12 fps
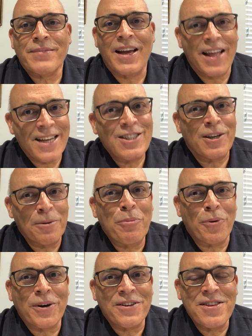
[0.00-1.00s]
That's an
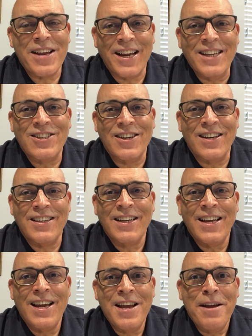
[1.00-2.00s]
important thing, isn't it?
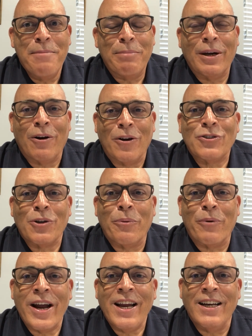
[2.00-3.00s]
But also to
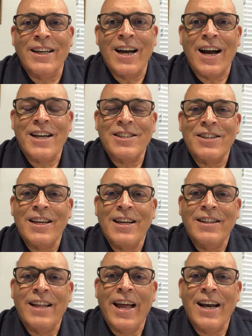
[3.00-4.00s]
recognize
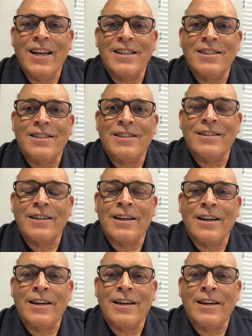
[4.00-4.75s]
that it is